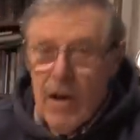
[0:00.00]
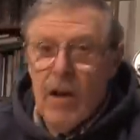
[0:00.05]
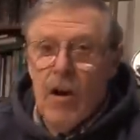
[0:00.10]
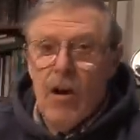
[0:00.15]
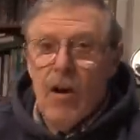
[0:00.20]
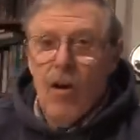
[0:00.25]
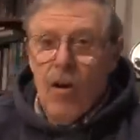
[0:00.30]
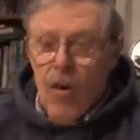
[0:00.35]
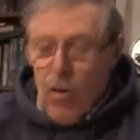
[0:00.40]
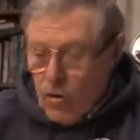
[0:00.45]

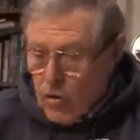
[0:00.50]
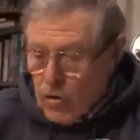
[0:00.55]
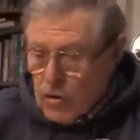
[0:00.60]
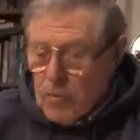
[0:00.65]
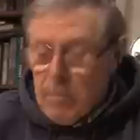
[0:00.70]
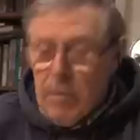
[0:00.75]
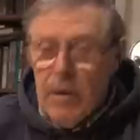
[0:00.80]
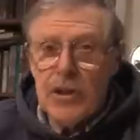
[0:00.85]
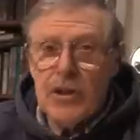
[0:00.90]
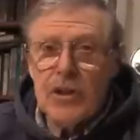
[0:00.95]
I've got
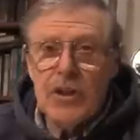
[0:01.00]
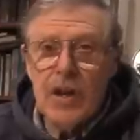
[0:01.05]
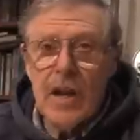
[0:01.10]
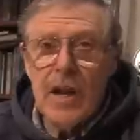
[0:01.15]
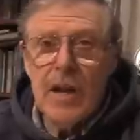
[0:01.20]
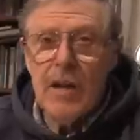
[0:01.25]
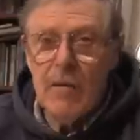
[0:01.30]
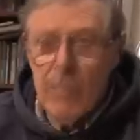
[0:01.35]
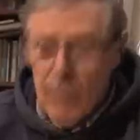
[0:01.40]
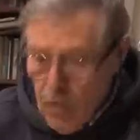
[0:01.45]
some pictures in
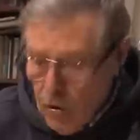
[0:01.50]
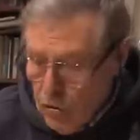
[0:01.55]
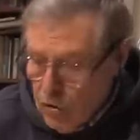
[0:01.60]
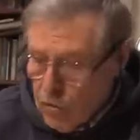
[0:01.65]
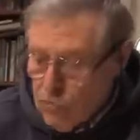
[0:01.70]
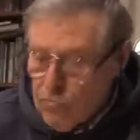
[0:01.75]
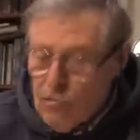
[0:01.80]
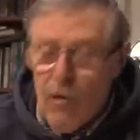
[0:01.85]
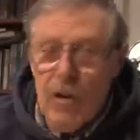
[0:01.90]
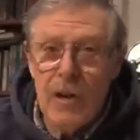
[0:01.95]
here. I've got to
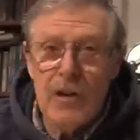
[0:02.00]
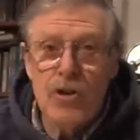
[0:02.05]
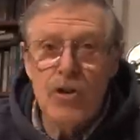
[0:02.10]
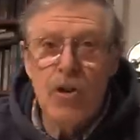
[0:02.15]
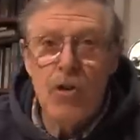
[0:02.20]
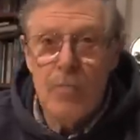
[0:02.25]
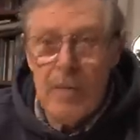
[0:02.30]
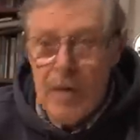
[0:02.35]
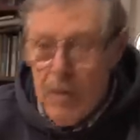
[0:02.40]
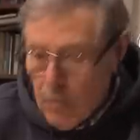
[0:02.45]
try and
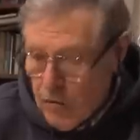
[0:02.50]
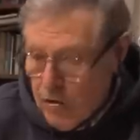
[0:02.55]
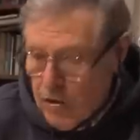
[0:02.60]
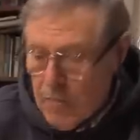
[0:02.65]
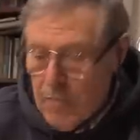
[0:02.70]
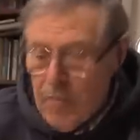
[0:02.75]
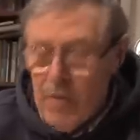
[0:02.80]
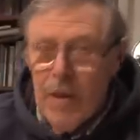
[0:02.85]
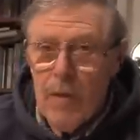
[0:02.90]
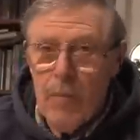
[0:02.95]
zoom in with
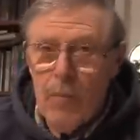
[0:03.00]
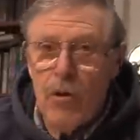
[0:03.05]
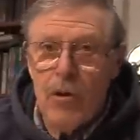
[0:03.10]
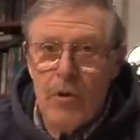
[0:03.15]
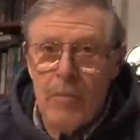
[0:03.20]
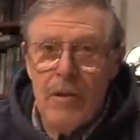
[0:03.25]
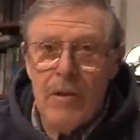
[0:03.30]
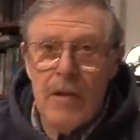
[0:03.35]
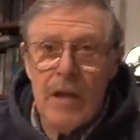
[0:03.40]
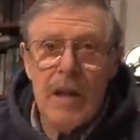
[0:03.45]
them, put
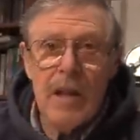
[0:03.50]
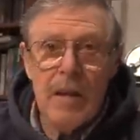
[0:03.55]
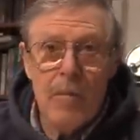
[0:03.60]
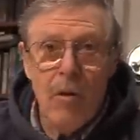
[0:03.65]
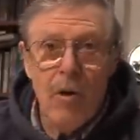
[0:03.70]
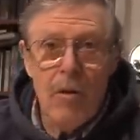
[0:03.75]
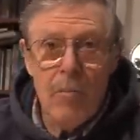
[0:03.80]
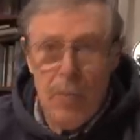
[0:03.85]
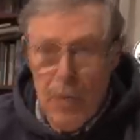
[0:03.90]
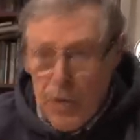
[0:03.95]
them in there. They're
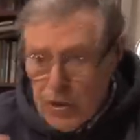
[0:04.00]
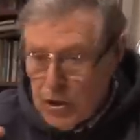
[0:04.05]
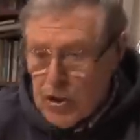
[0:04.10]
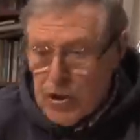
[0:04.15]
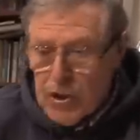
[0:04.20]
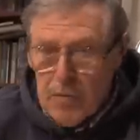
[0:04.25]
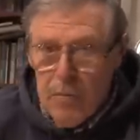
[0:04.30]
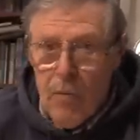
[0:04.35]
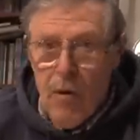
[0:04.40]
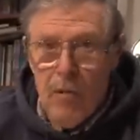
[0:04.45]
my
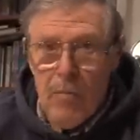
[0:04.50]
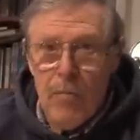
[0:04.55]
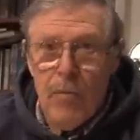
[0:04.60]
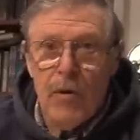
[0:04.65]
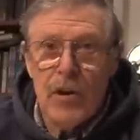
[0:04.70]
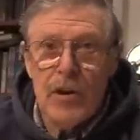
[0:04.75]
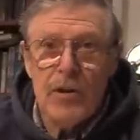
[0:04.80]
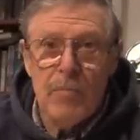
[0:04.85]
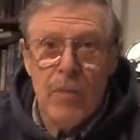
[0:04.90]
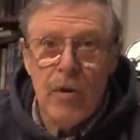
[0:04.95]
pictures, it's my
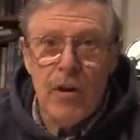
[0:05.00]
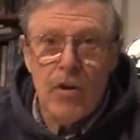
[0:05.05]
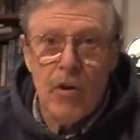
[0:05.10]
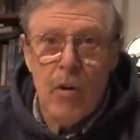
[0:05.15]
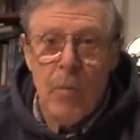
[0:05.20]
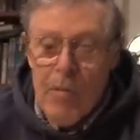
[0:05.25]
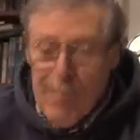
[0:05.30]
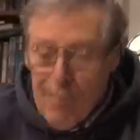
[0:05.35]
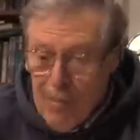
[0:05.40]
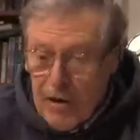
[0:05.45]
book, it's my
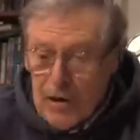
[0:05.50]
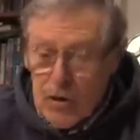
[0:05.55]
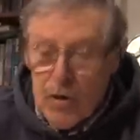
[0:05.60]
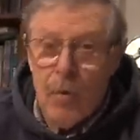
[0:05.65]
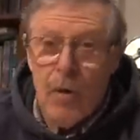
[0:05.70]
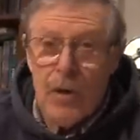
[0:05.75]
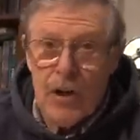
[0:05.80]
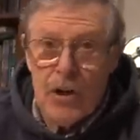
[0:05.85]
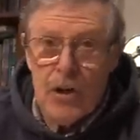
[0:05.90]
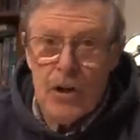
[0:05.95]
copyright,
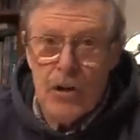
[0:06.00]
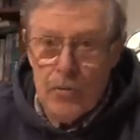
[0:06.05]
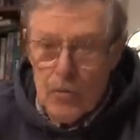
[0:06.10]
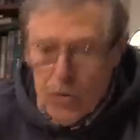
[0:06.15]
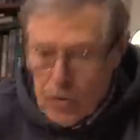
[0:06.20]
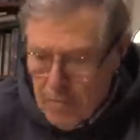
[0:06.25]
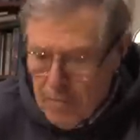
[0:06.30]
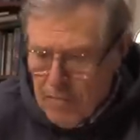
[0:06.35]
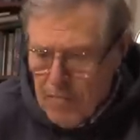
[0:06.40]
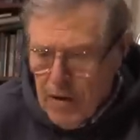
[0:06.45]
so I can use
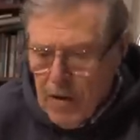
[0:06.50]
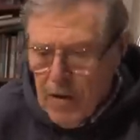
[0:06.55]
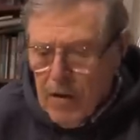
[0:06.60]
them.